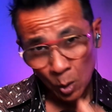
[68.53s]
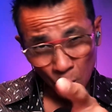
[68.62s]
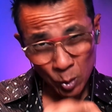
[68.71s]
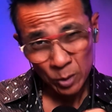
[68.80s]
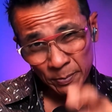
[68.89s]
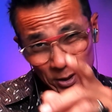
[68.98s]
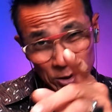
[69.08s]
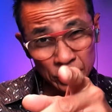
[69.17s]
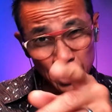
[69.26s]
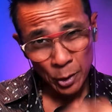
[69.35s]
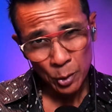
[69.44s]
Kun
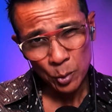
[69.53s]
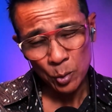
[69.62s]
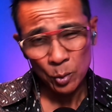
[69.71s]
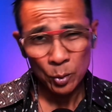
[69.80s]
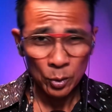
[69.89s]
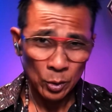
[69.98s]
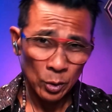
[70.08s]
means you.